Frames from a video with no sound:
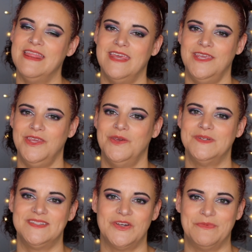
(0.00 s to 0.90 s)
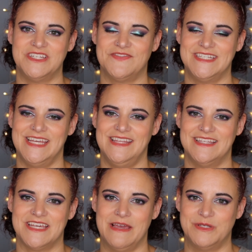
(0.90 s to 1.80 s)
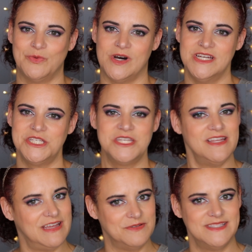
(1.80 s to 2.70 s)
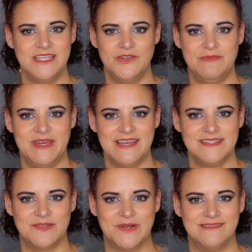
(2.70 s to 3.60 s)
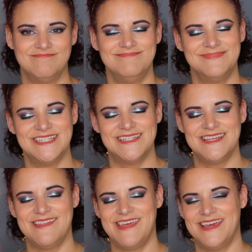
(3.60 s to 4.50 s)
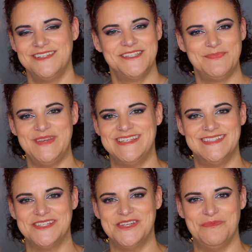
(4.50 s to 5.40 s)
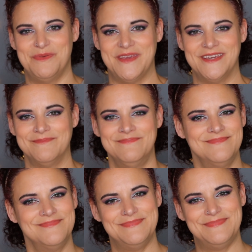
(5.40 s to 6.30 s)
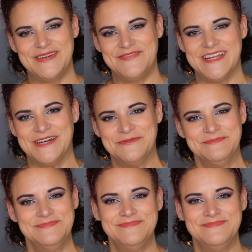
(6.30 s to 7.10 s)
Thank you so much for taking the time to watch, and I will see you in my next one. Until then, just be a decent human being. Bye for now.